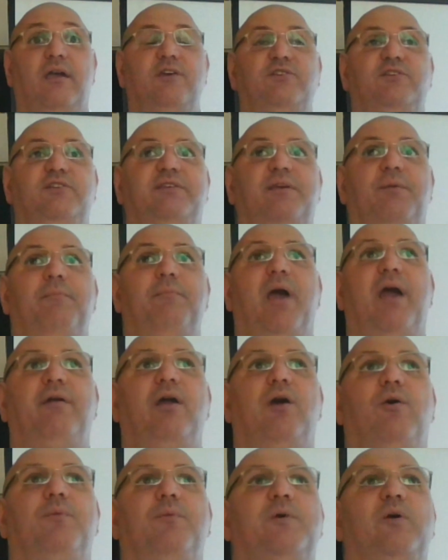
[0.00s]
And she said,
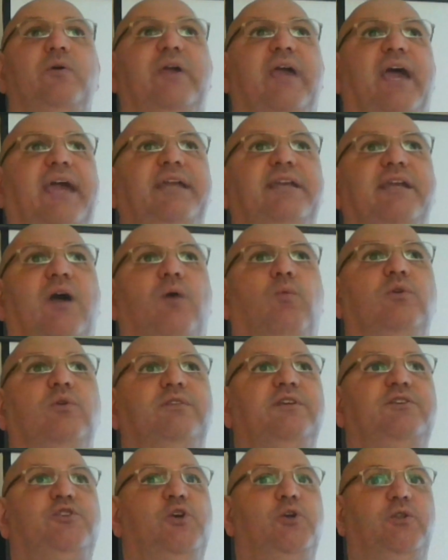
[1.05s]
Mario, I'm okay now. What
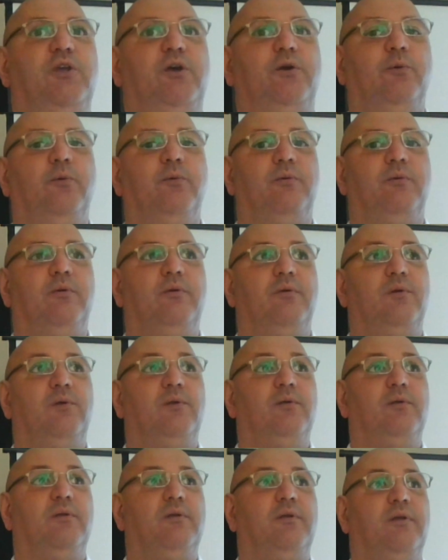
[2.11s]
did you do?
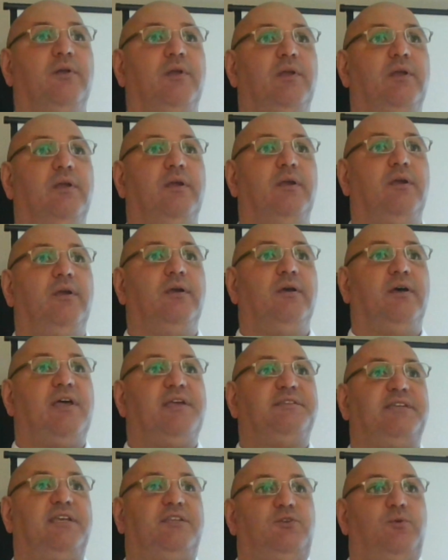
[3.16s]
I
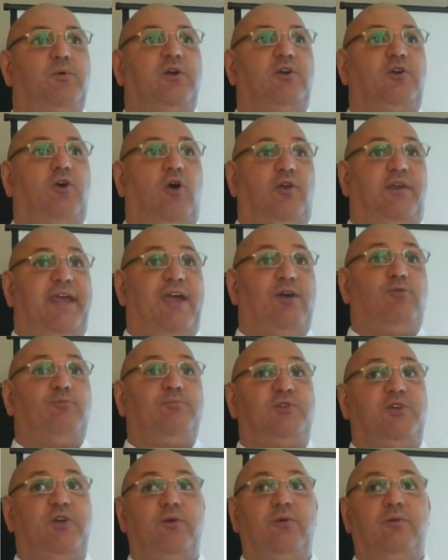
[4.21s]
said to her, God
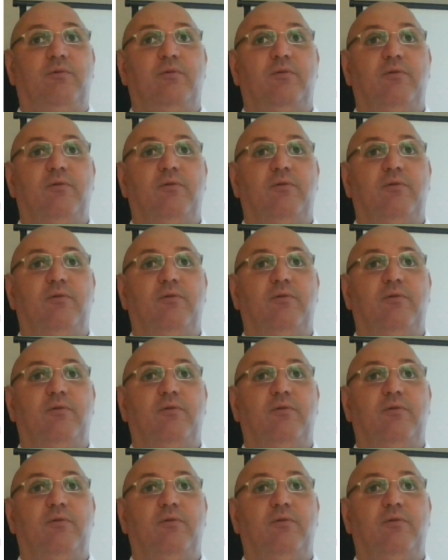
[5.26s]
helped you.